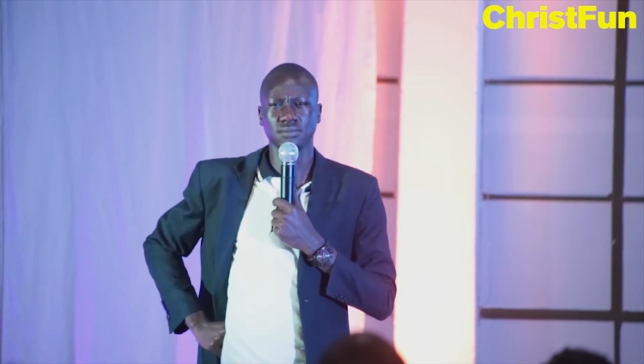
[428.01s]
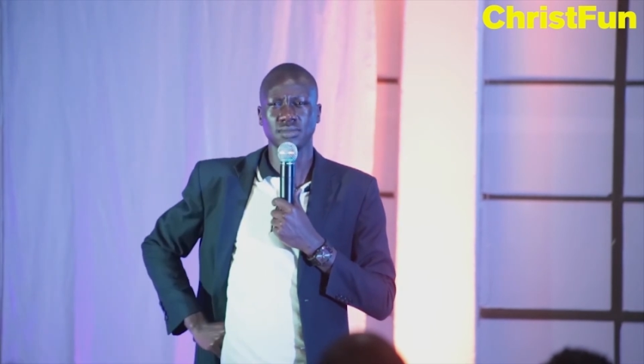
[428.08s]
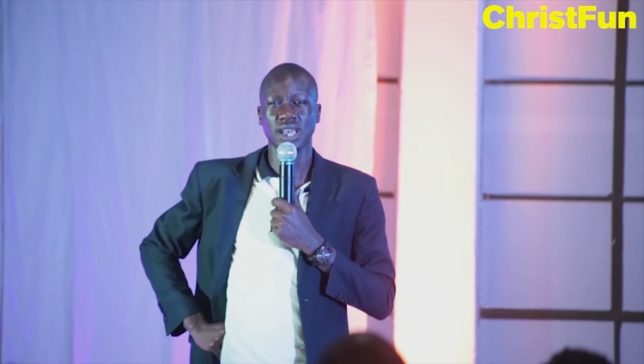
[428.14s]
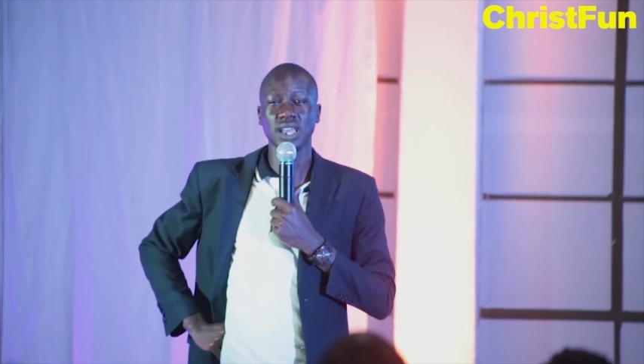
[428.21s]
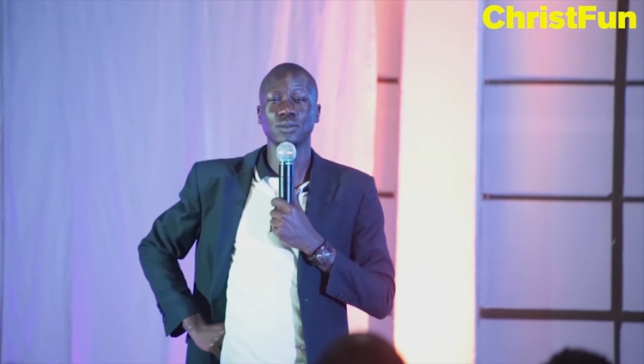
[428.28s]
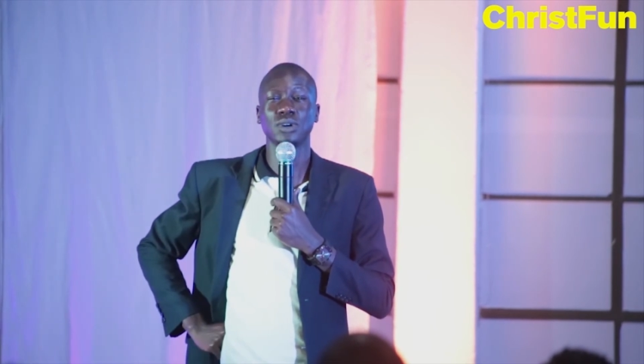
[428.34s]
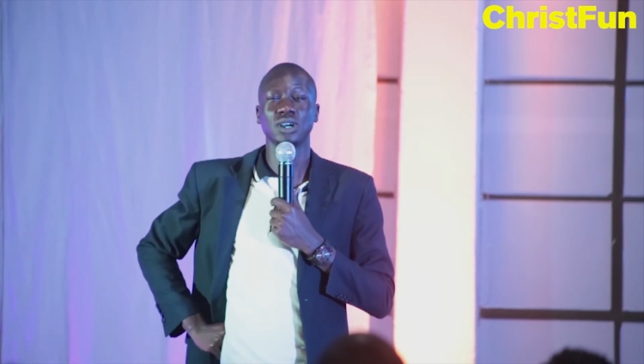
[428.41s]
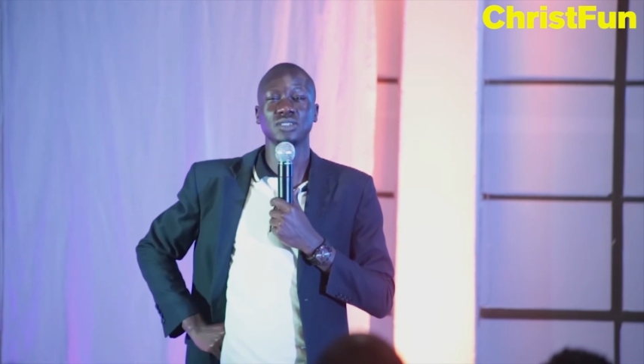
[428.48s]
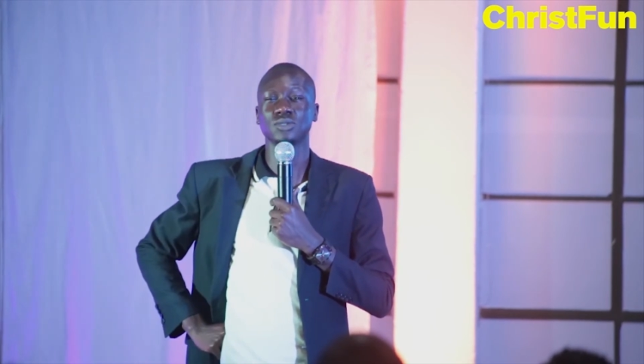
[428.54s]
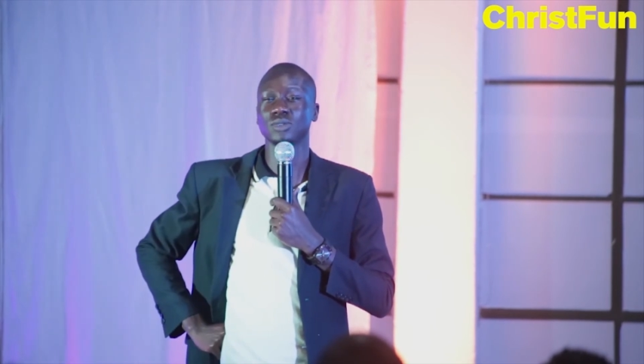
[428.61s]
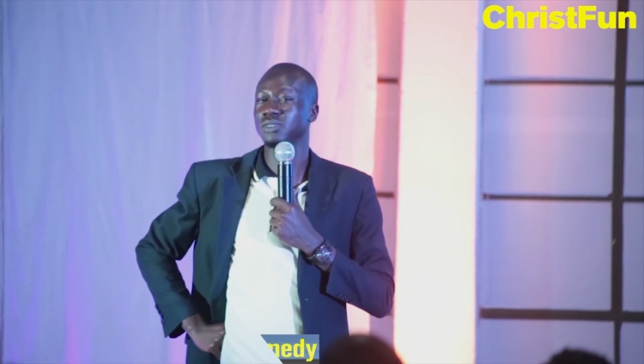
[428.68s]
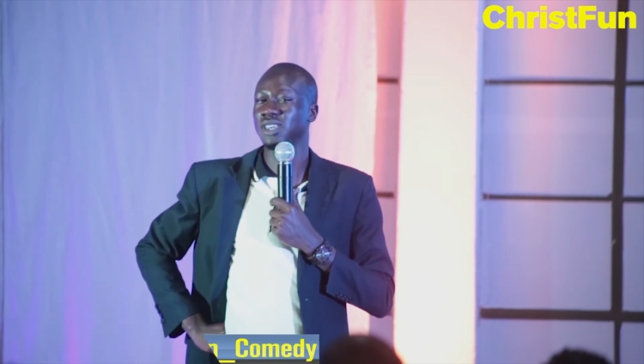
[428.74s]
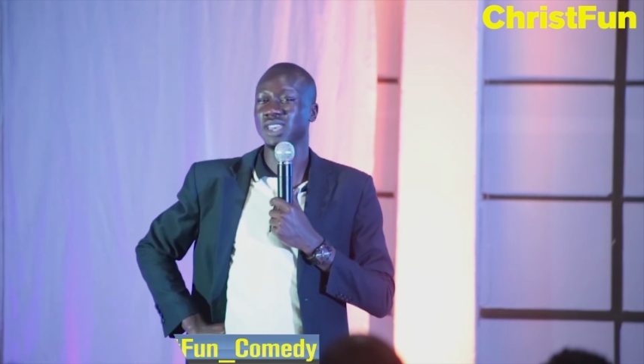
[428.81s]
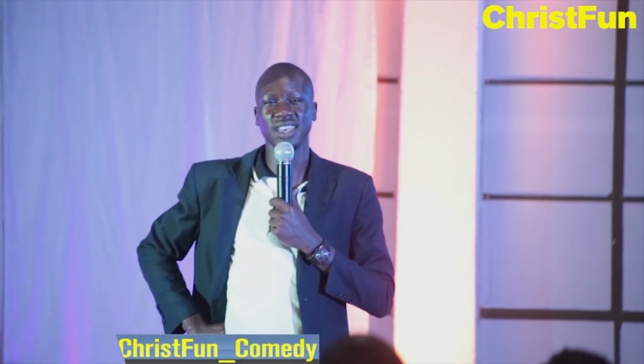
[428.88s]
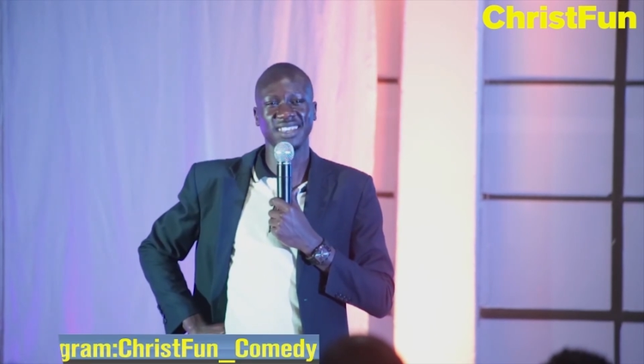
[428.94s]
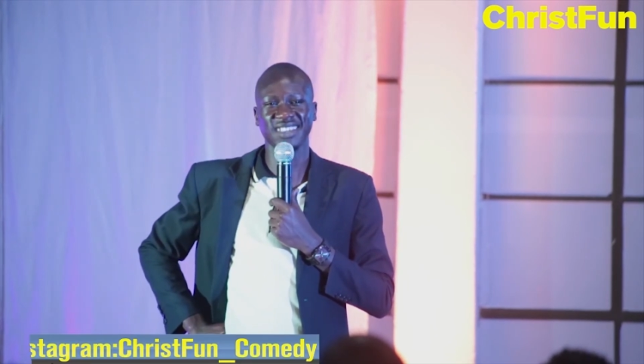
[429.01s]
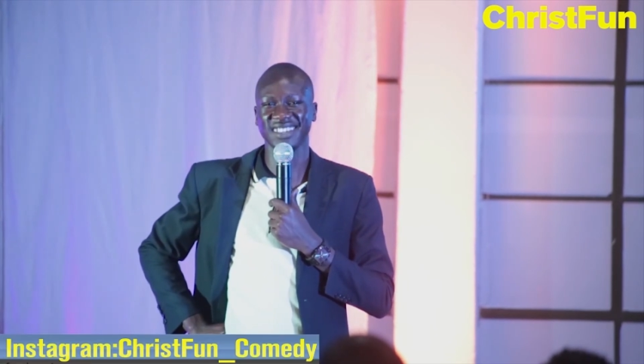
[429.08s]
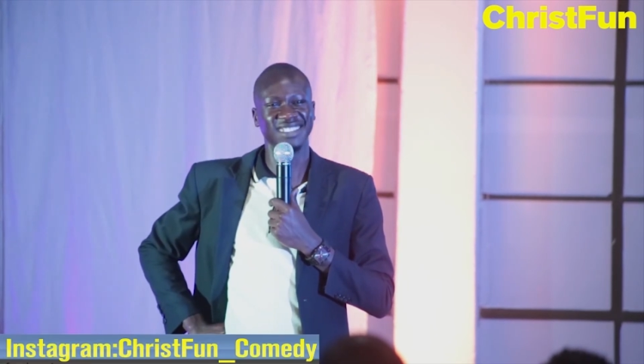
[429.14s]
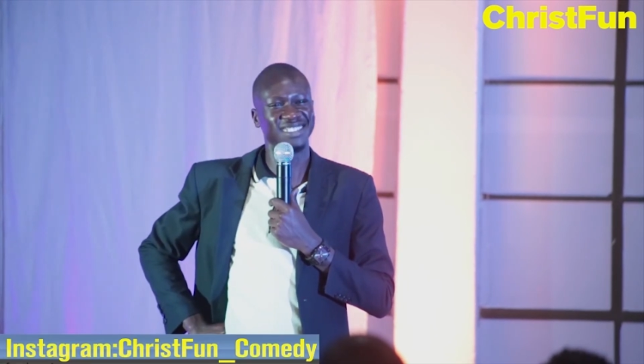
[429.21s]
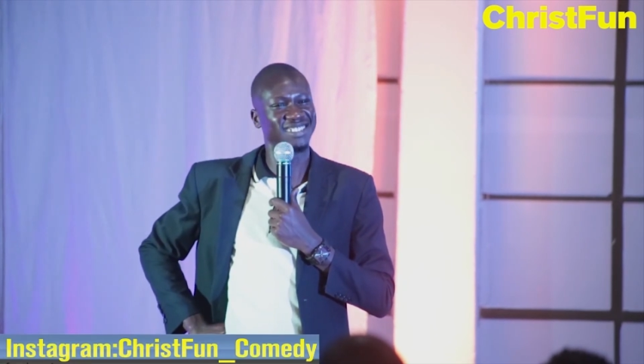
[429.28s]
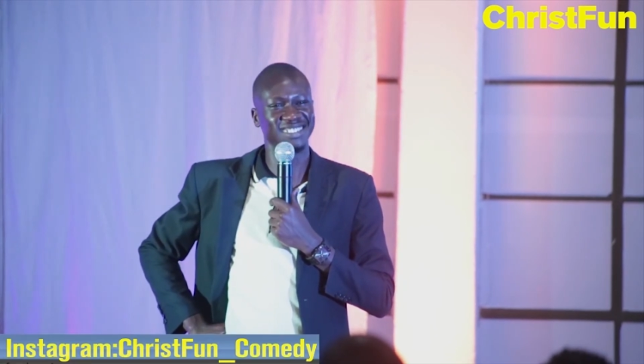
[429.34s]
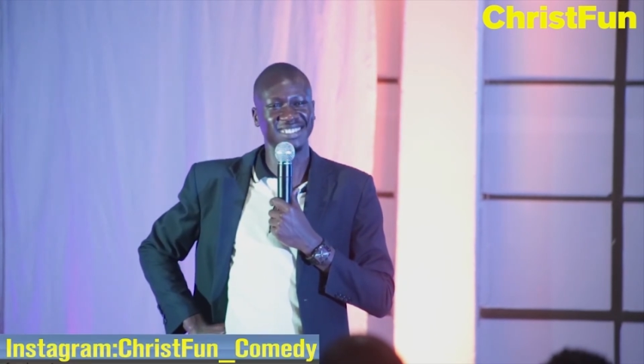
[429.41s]
I was
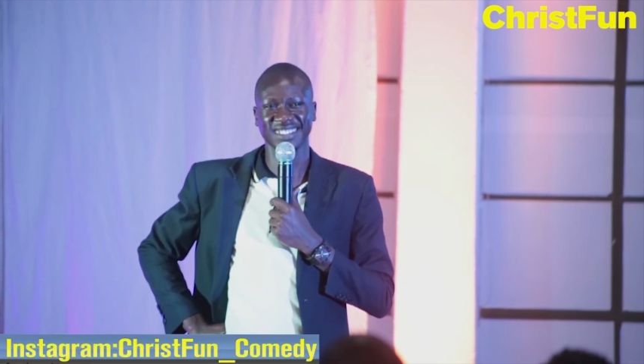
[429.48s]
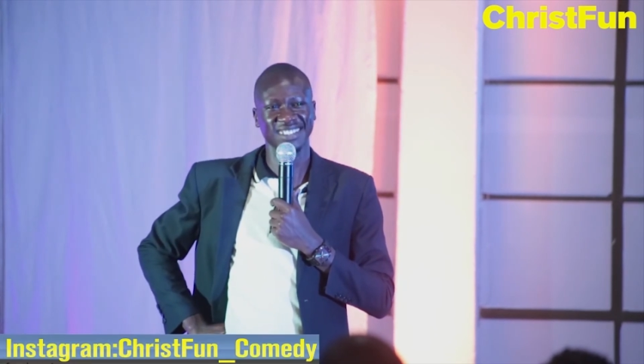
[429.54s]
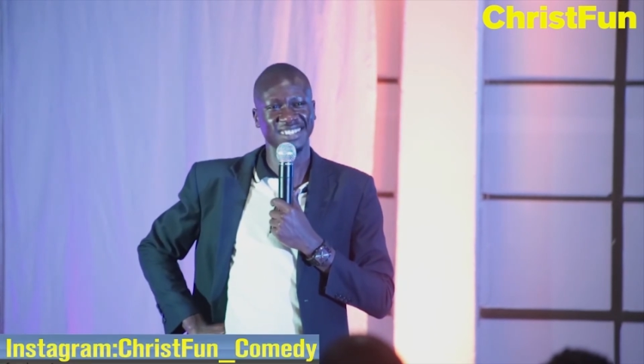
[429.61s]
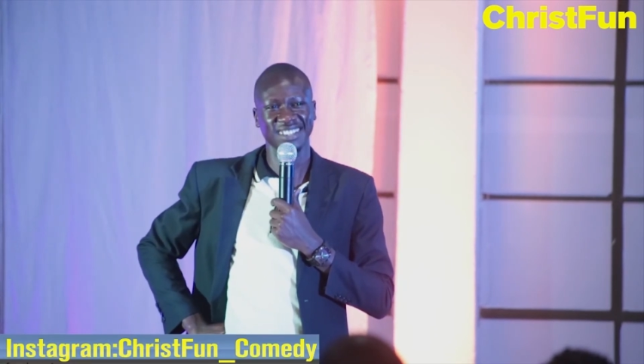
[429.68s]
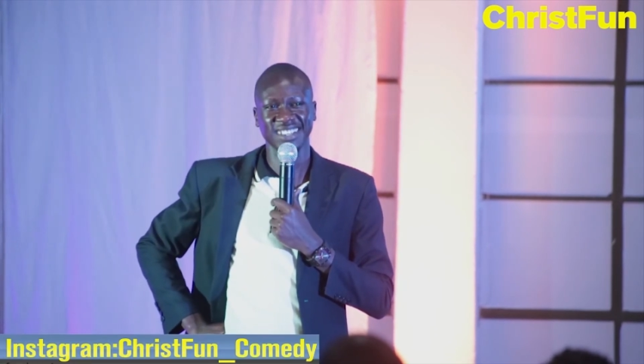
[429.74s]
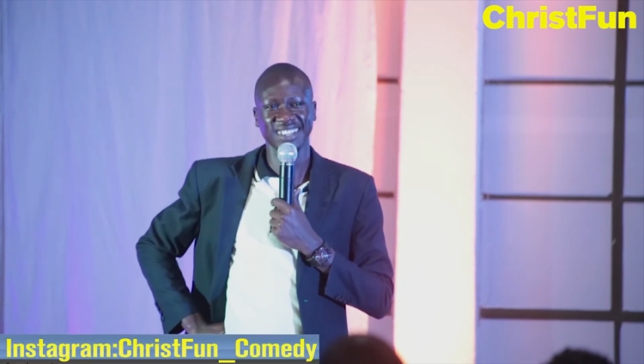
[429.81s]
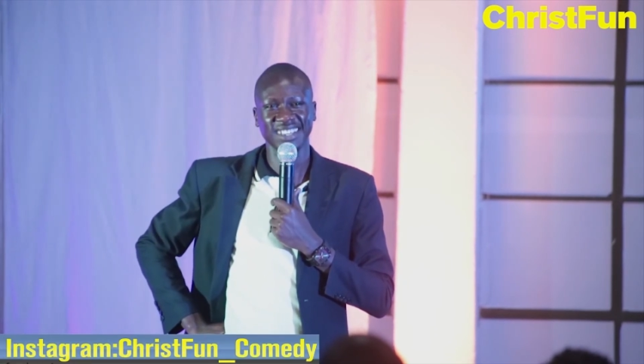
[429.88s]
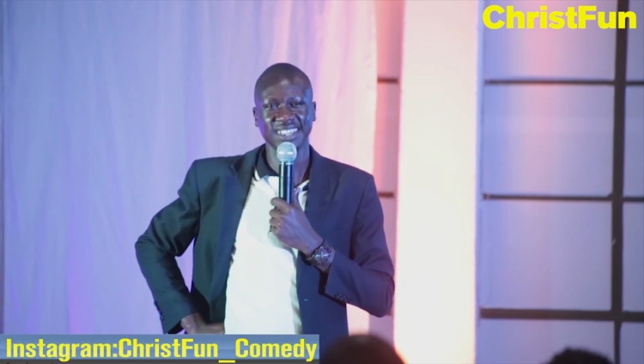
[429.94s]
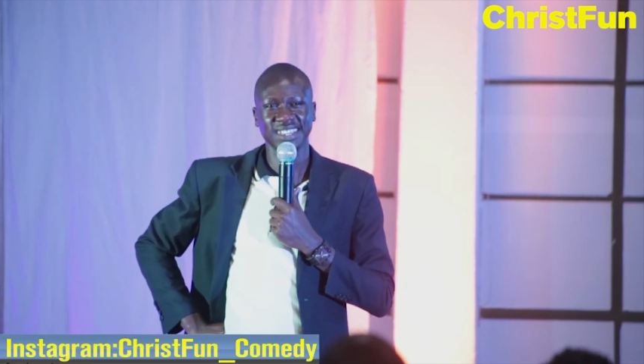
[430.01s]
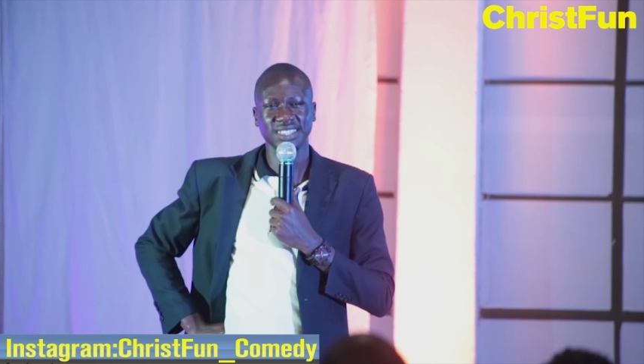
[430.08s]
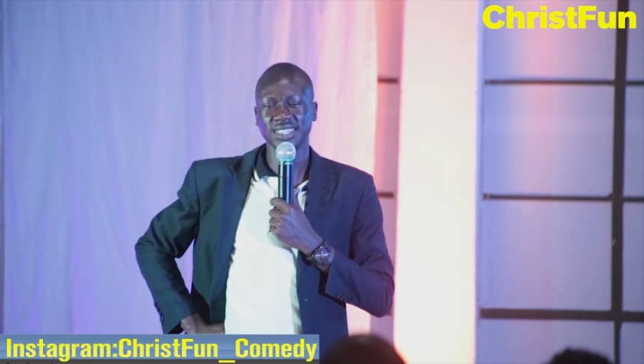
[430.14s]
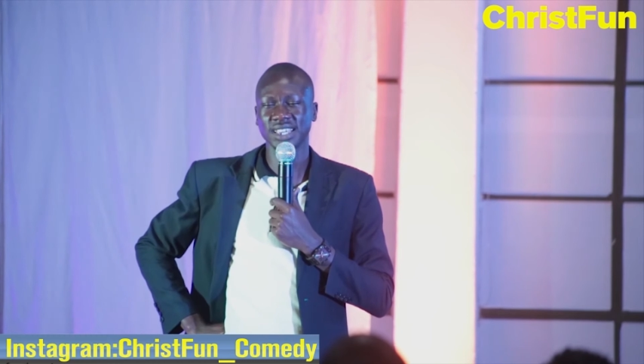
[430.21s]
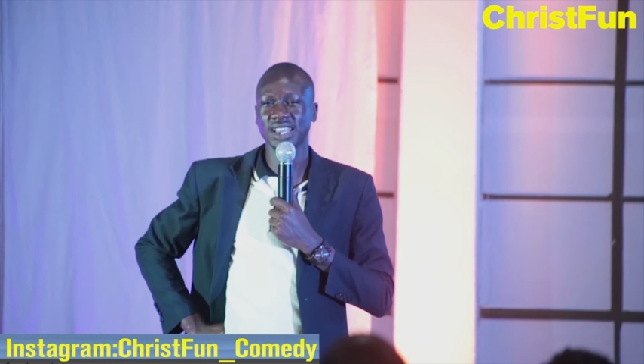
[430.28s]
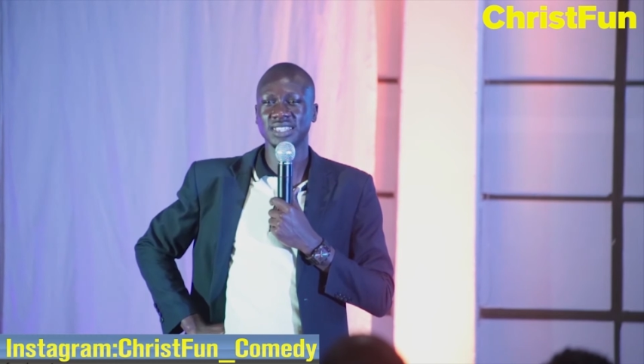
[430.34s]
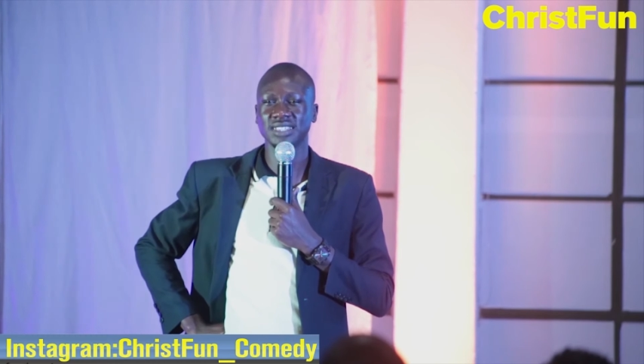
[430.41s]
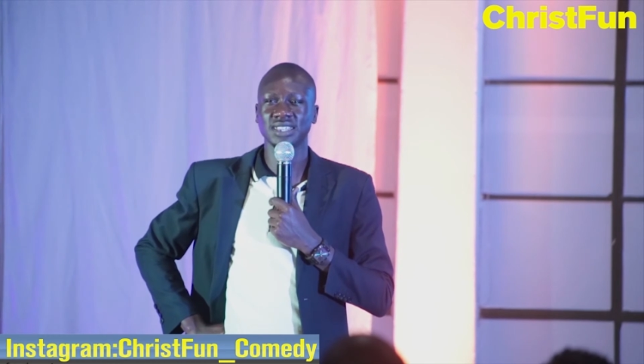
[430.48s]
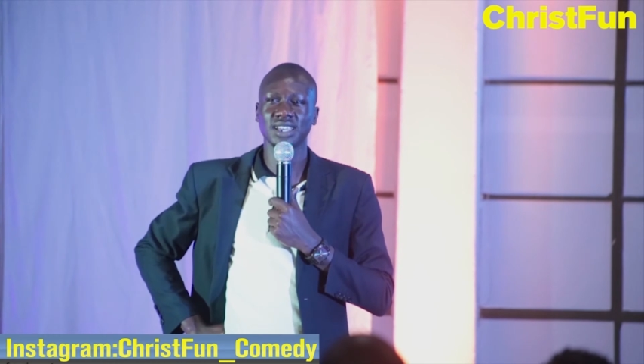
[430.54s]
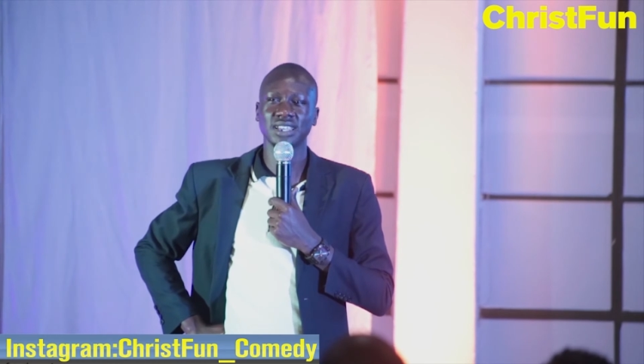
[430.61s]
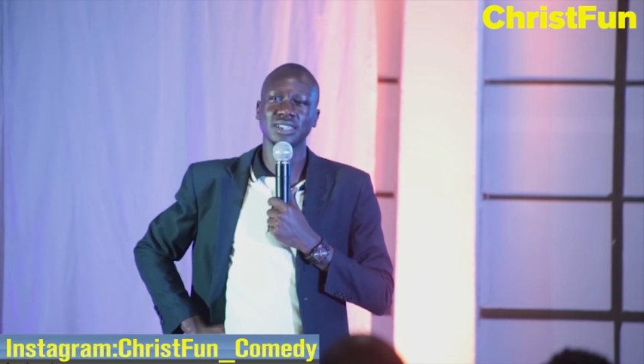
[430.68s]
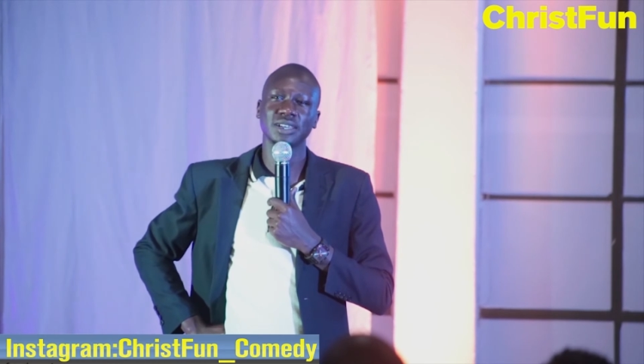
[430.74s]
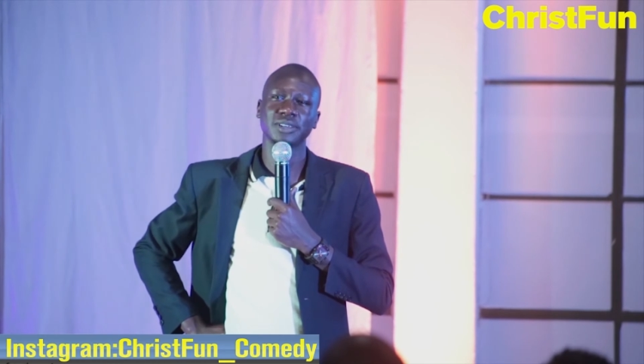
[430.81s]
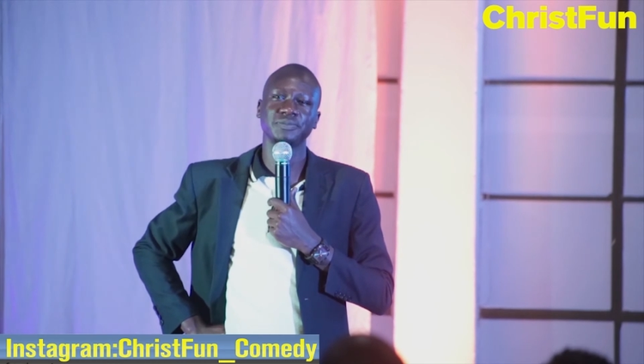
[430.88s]
okay.
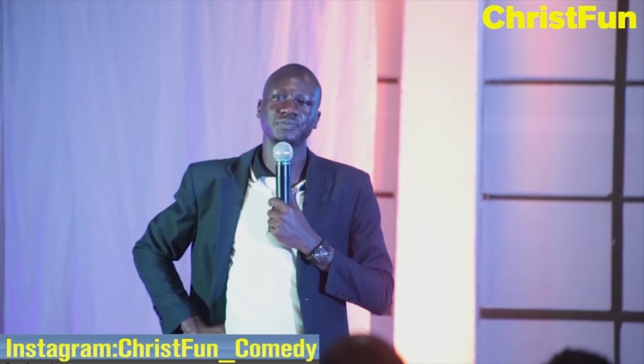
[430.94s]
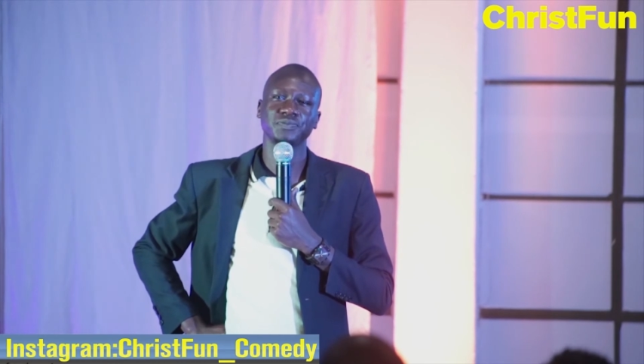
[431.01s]
Yeah.